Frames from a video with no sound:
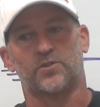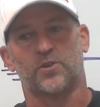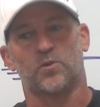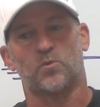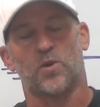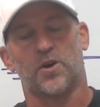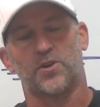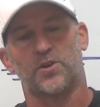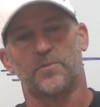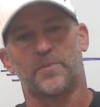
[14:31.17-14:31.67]
So
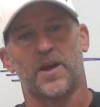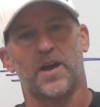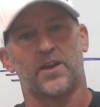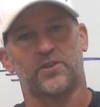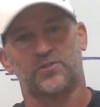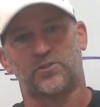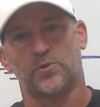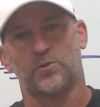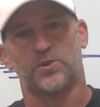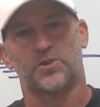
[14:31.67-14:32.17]
wear your
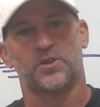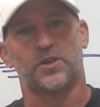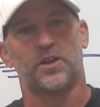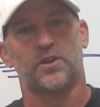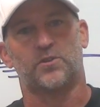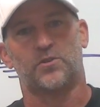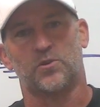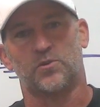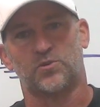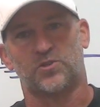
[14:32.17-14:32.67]
mask, do what you
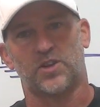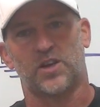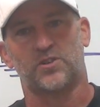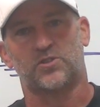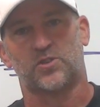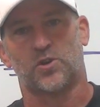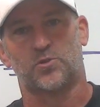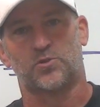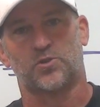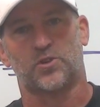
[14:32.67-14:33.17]
need to do, stay
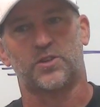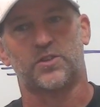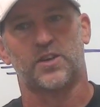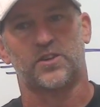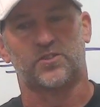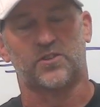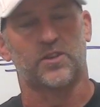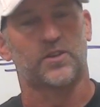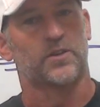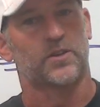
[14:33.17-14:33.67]
socially
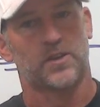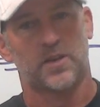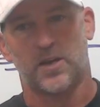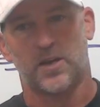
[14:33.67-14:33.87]
distant.